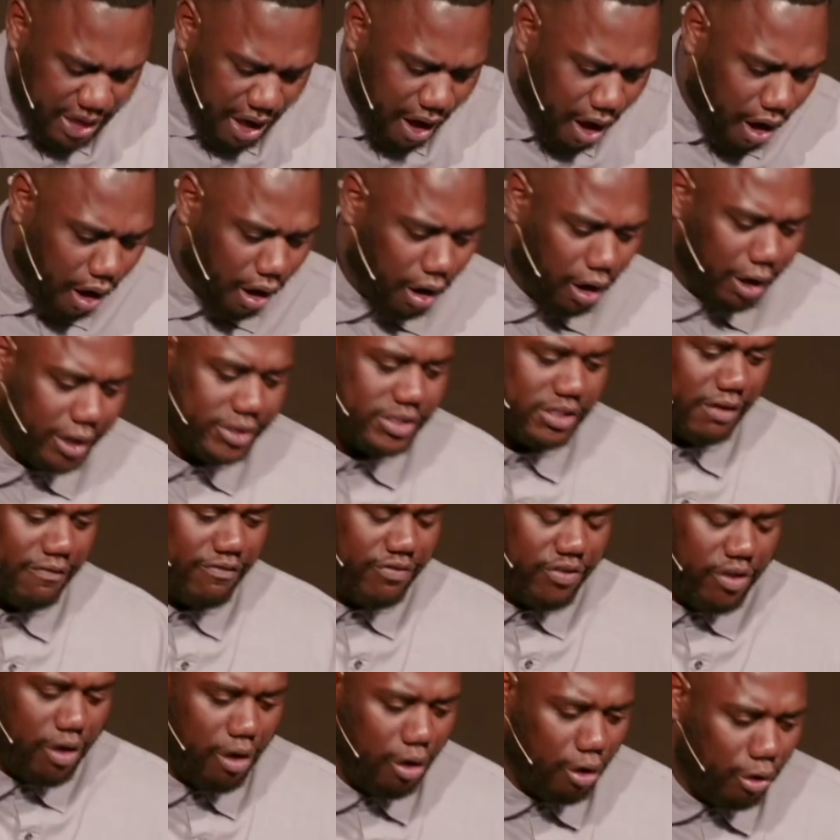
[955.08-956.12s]
the hearts
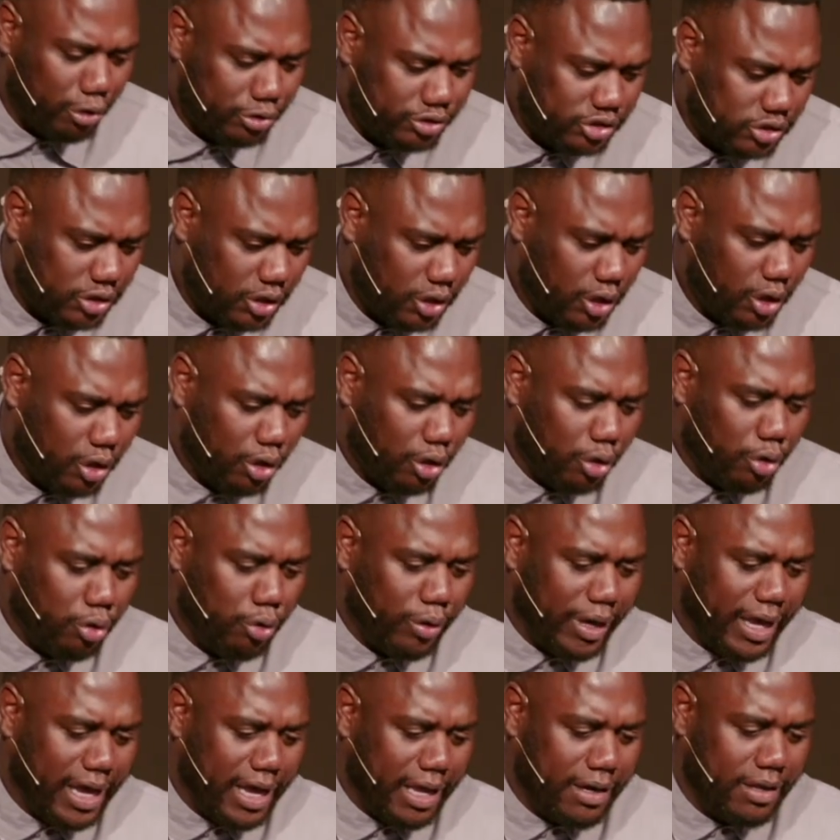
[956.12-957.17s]
of those who
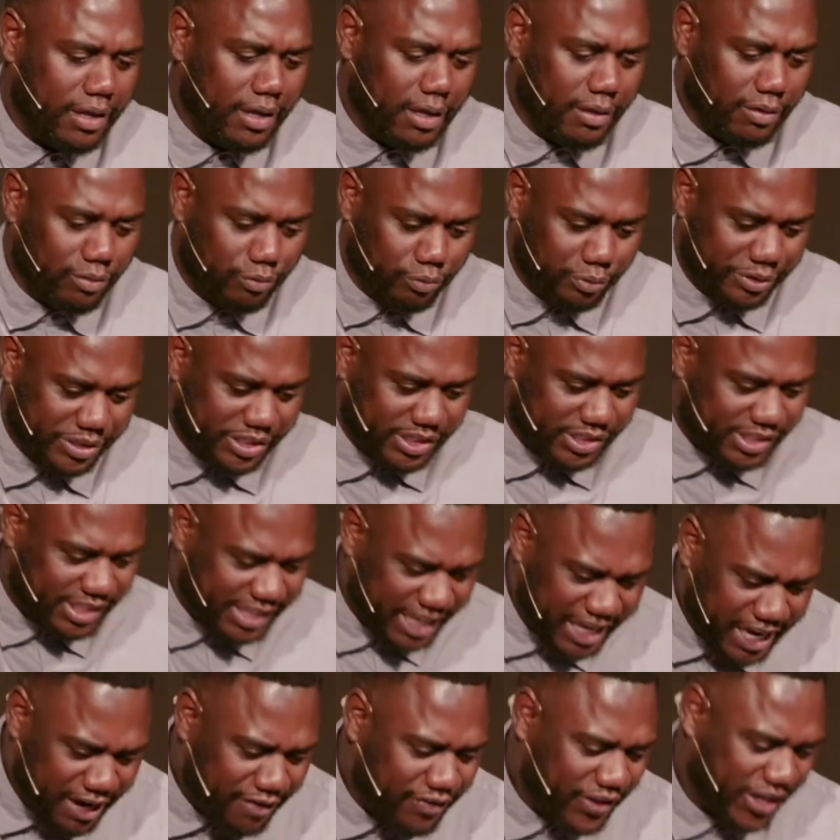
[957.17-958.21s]
had
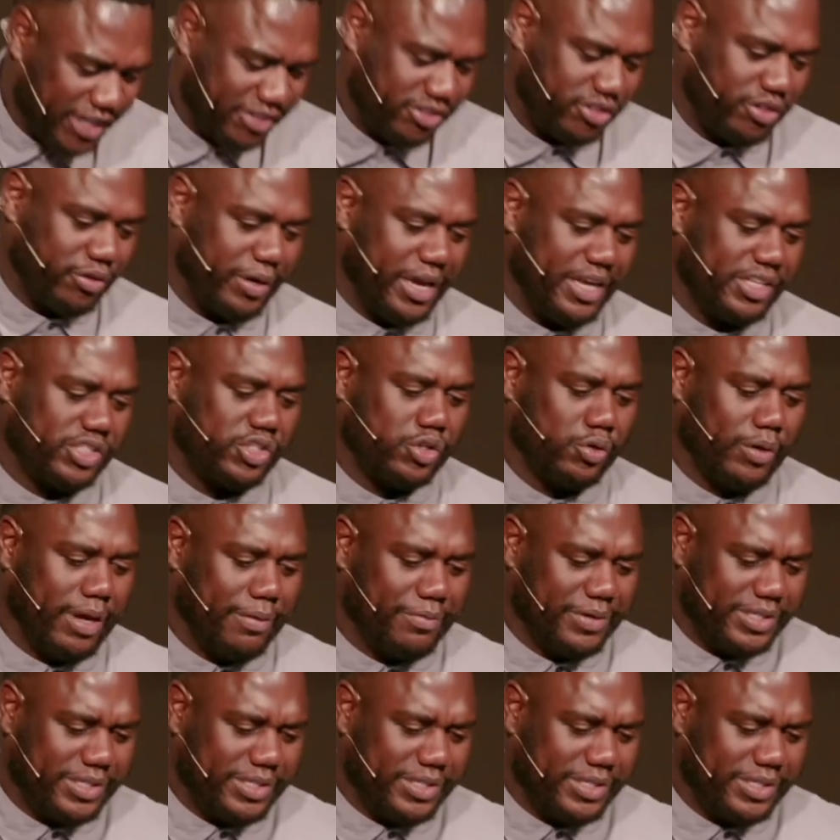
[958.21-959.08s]
received his grace, who had